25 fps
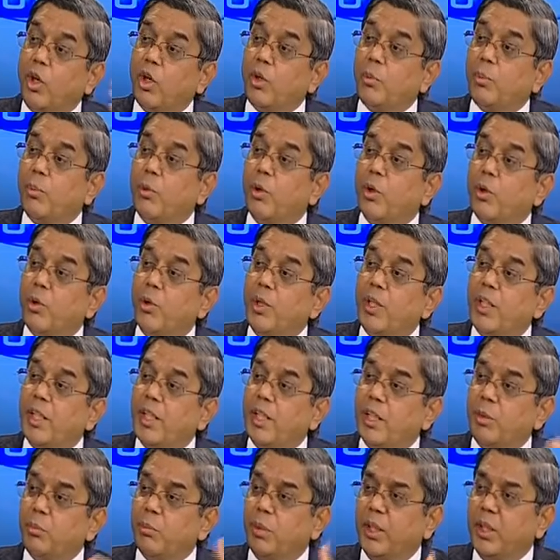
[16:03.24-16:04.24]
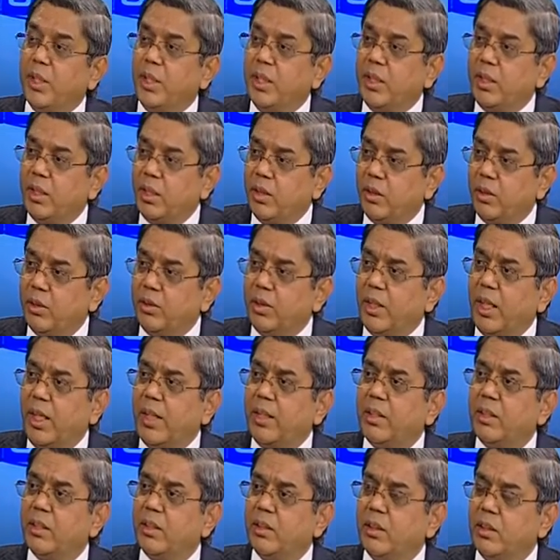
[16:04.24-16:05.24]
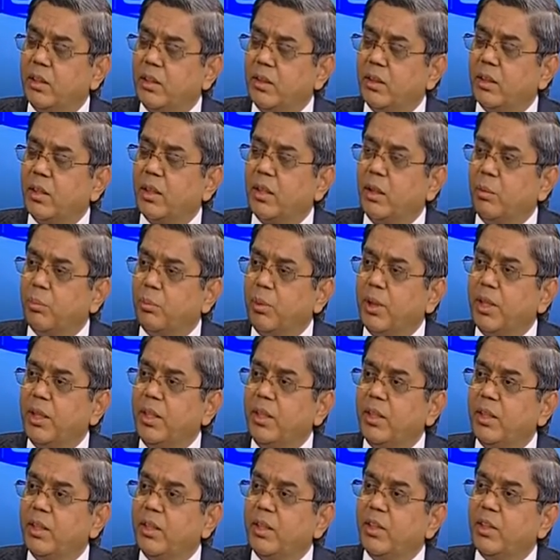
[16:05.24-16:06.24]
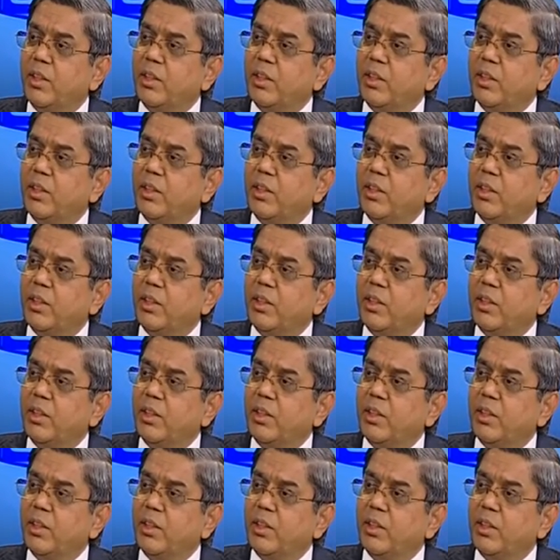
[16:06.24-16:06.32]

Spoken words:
not borrowing any money on that company.